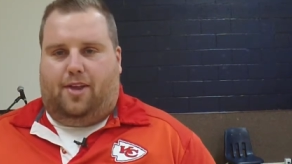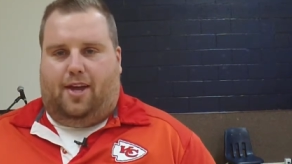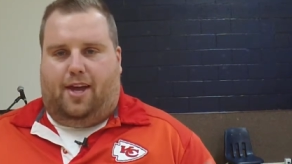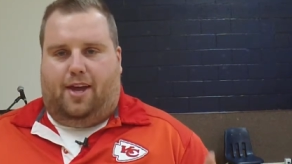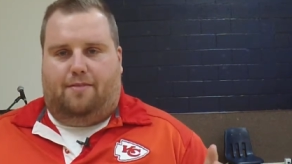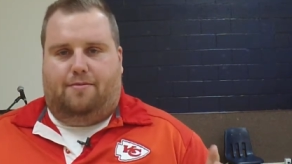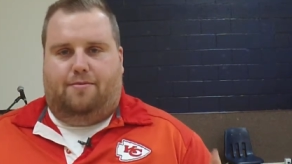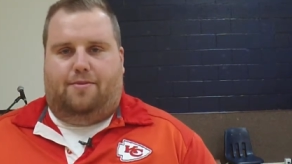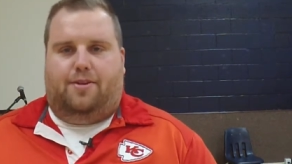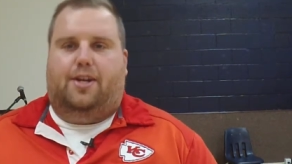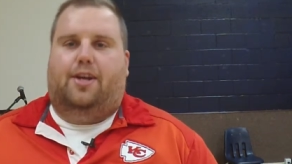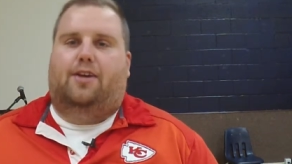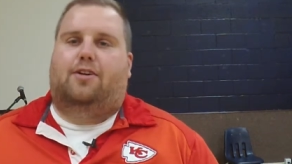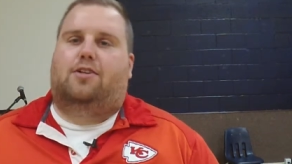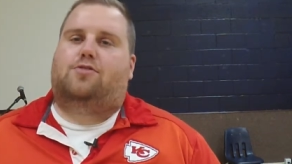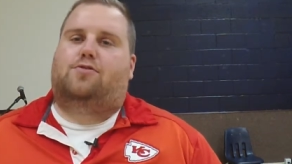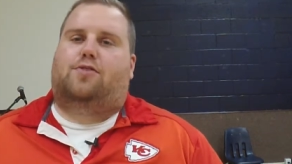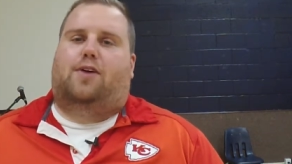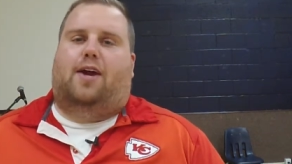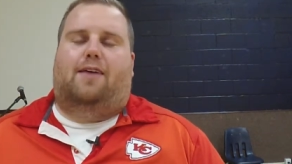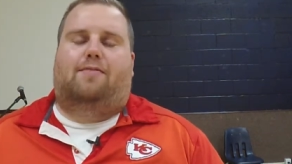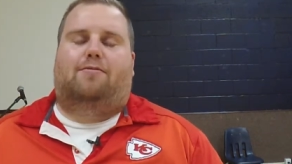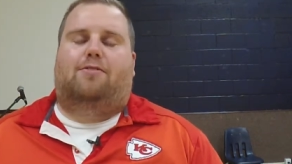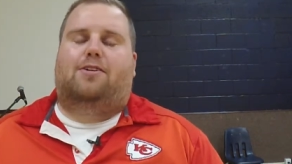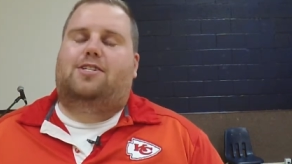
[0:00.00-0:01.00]
They have videos
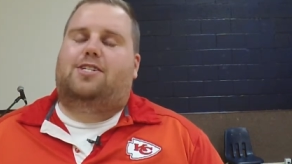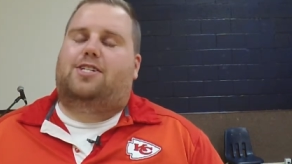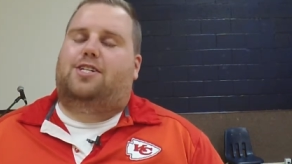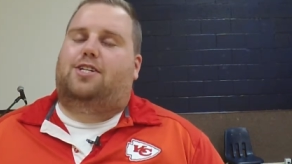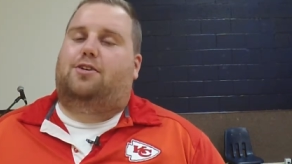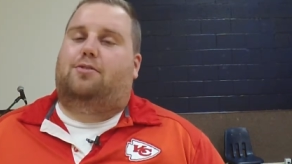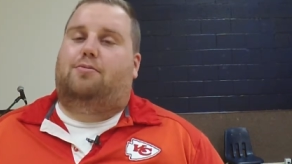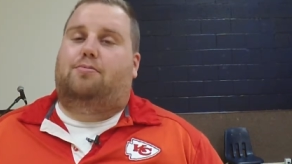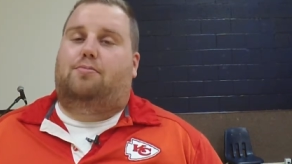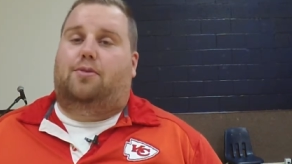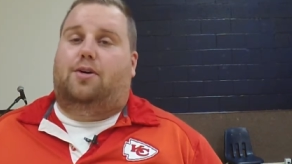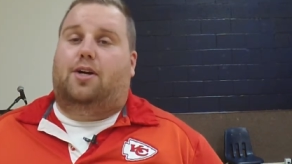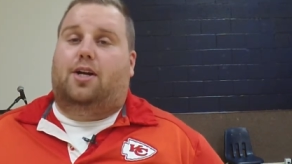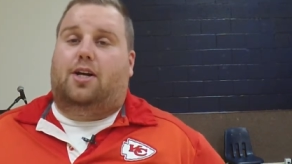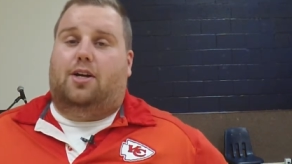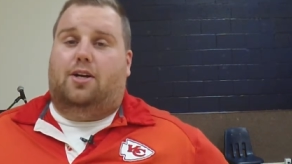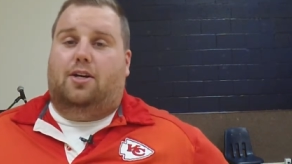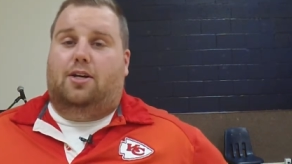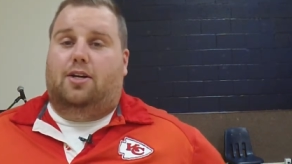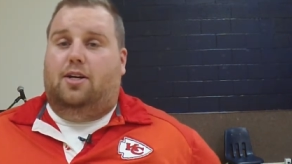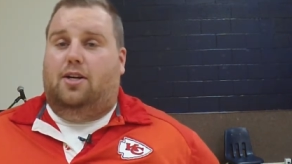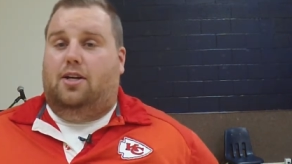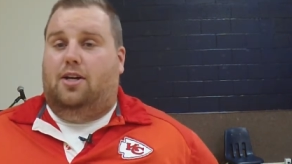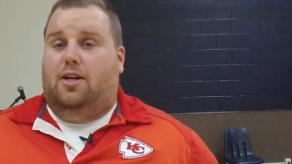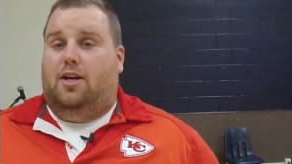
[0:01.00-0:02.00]
for every single
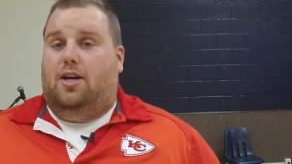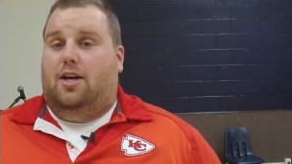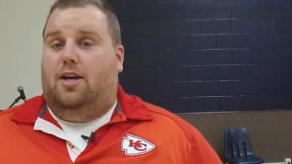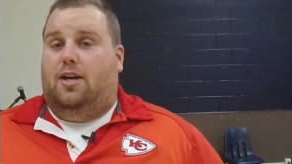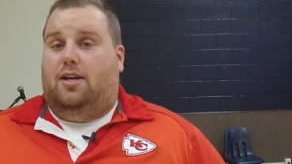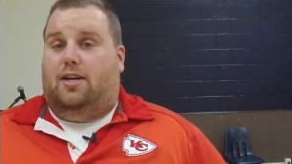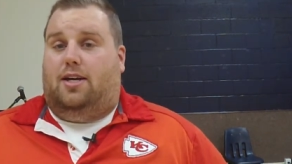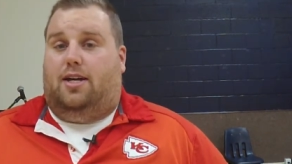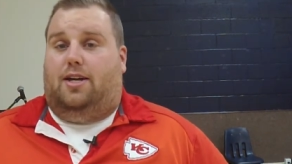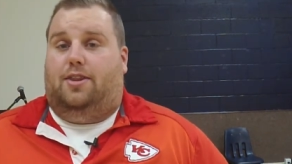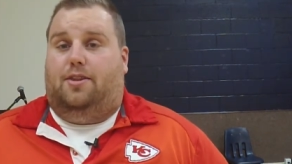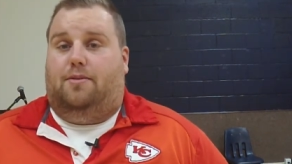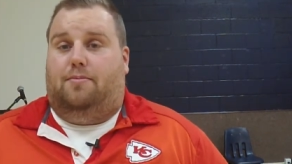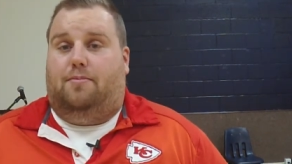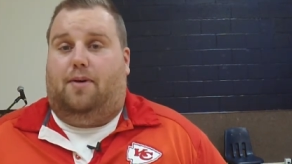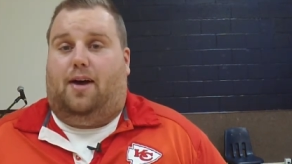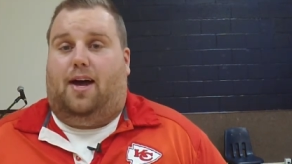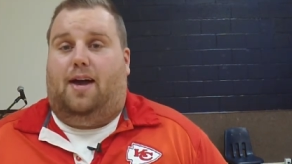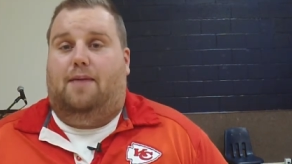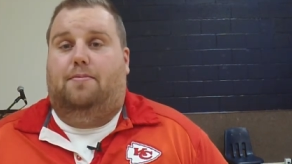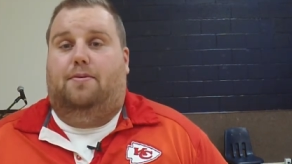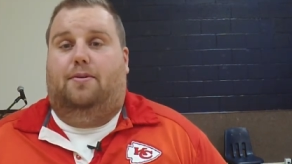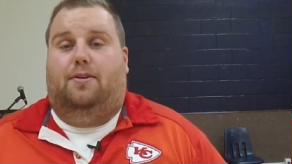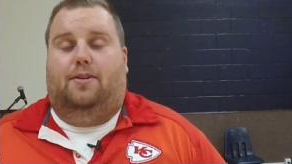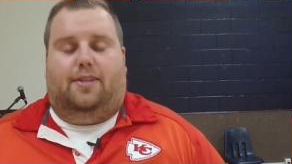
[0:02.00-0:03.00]
book in the
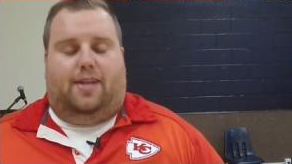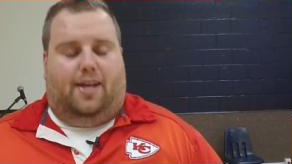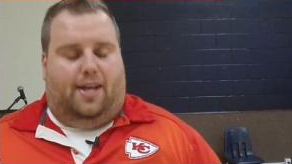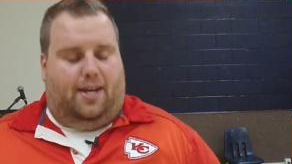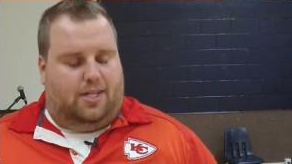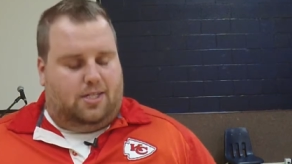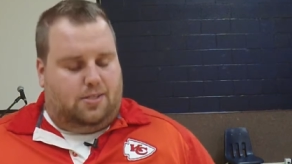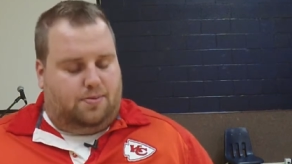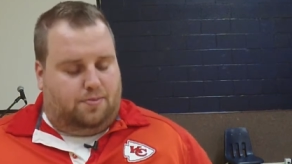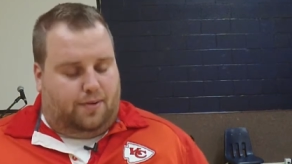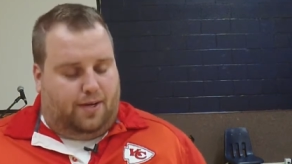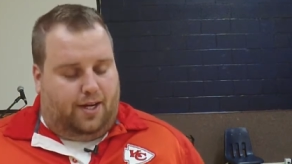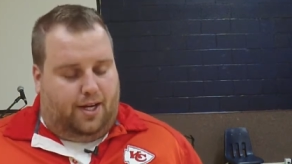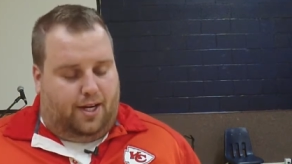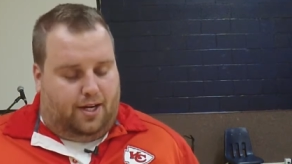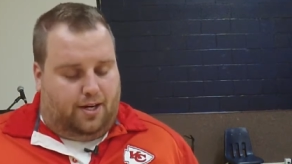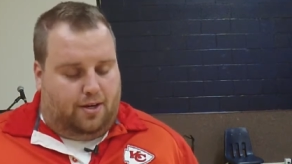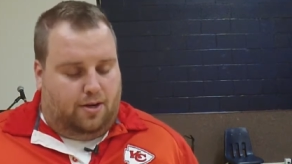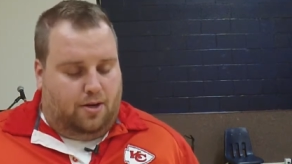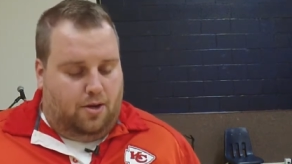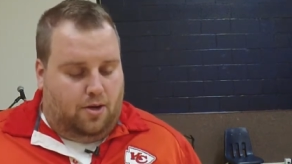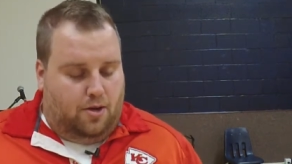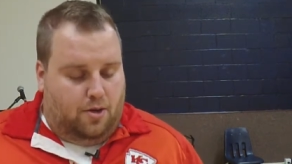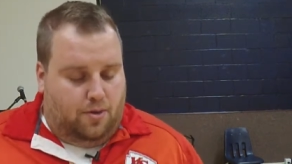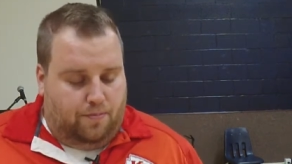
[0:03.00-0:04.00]
Bible, and they
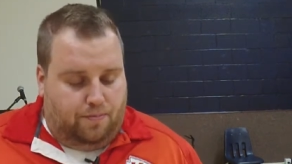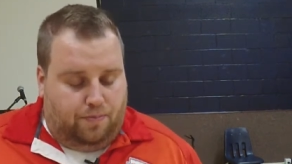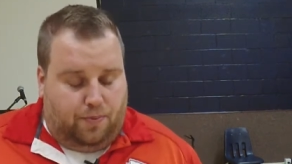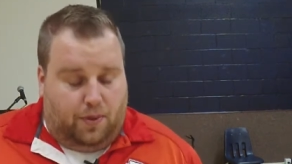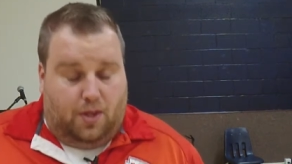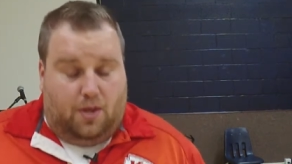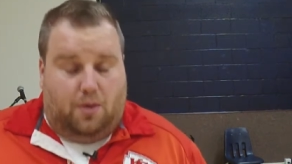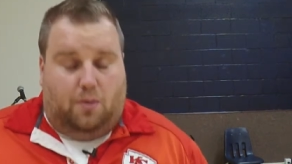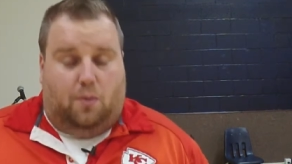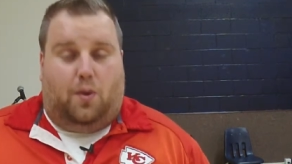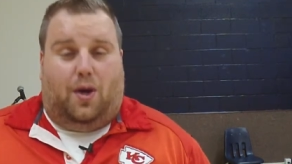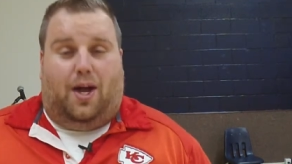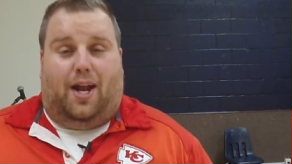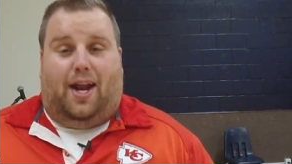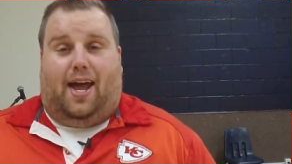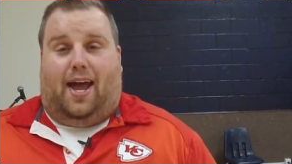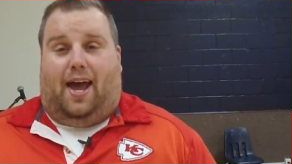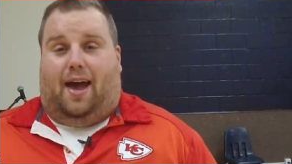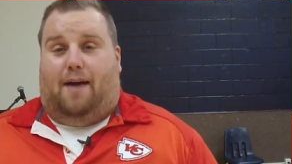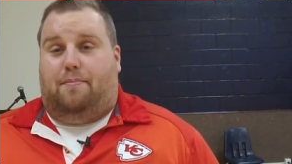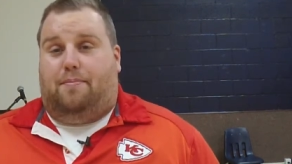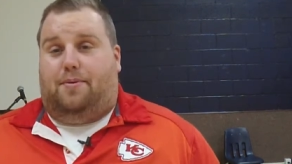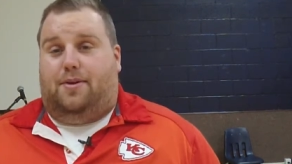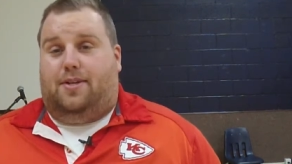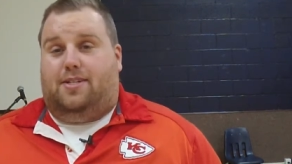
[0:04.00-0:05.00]
explain what
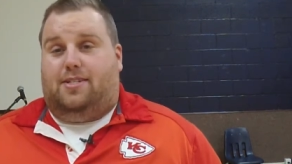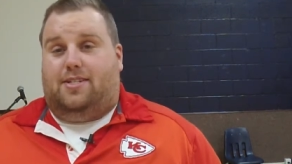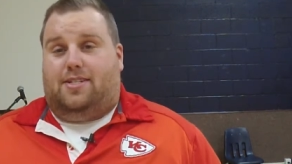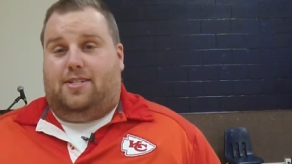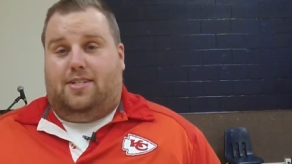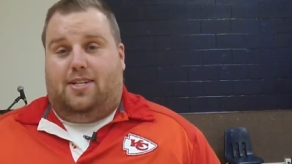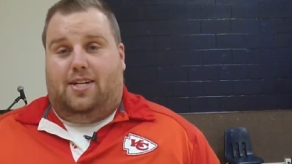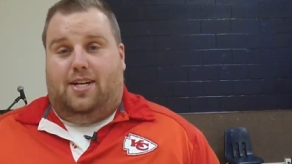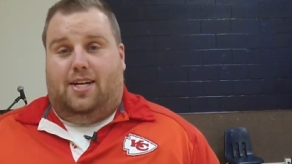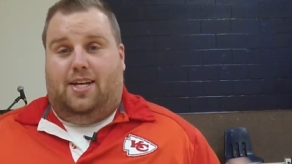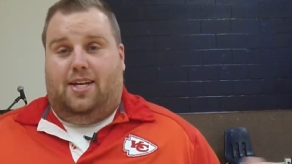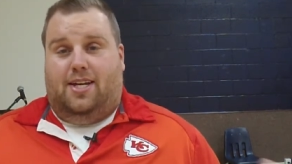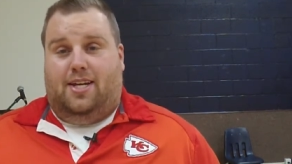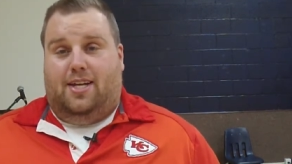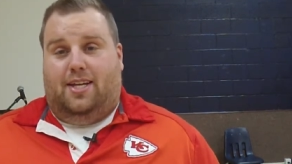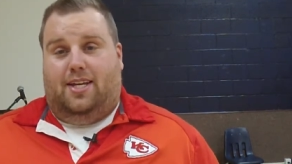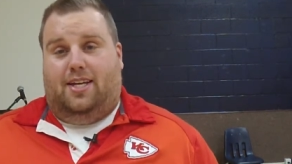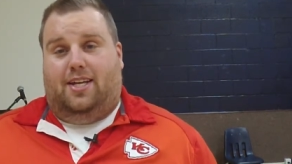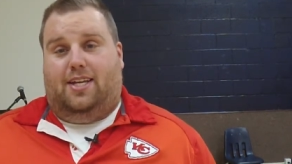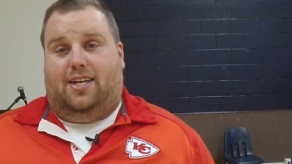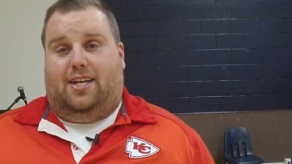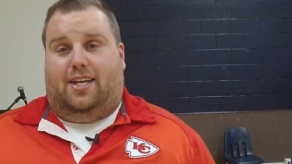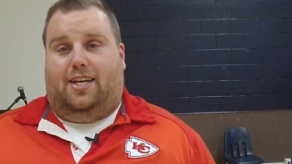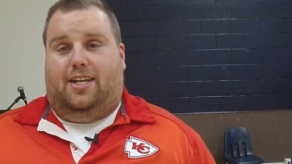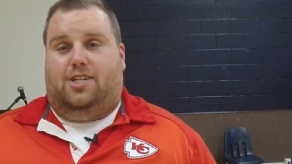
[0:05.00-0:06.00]
happens
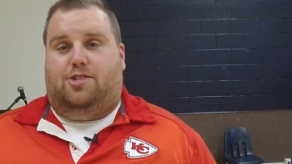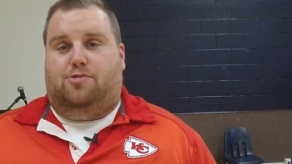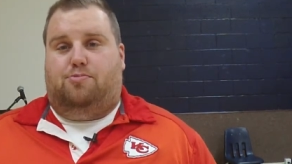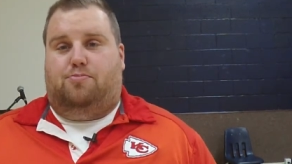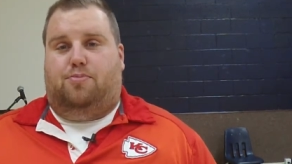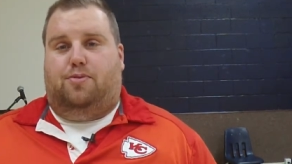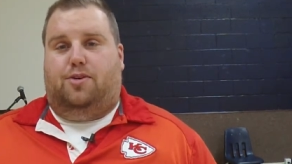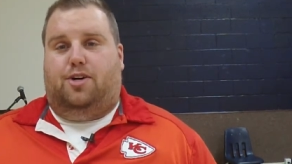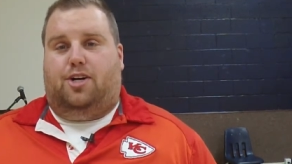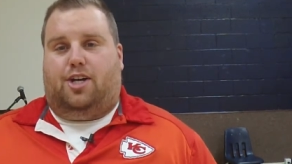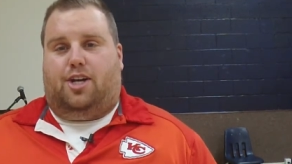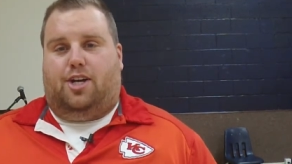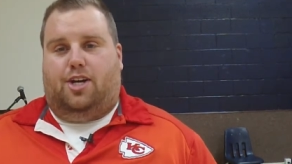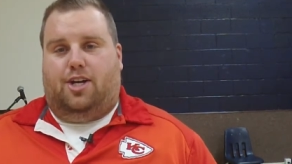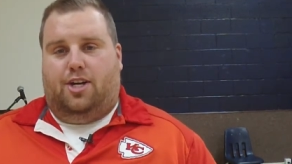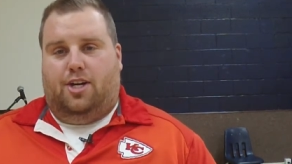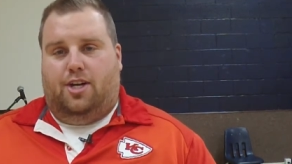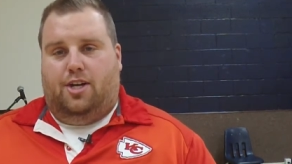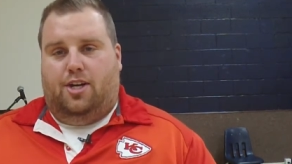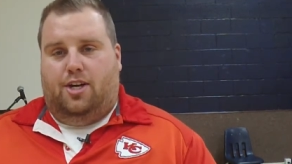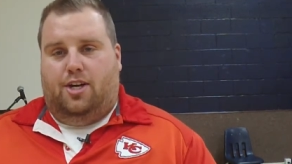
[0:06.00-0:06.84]
in each book